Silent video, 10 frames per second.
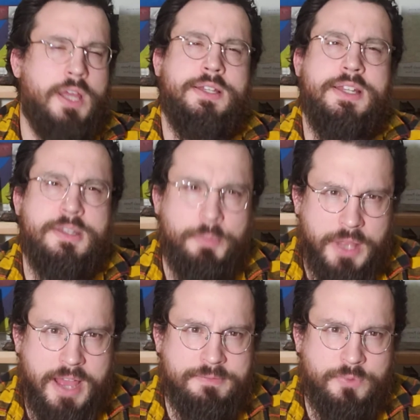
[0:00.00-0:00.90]
needs a
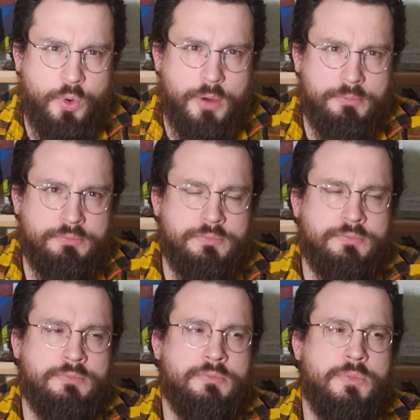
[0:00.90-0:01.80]
platform
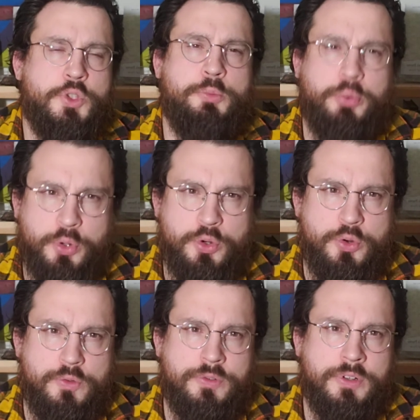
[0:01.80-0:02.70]
to
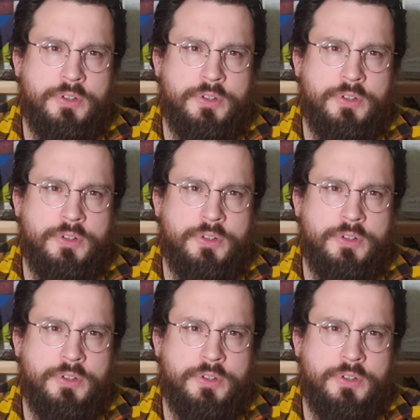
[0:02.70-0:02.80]
prove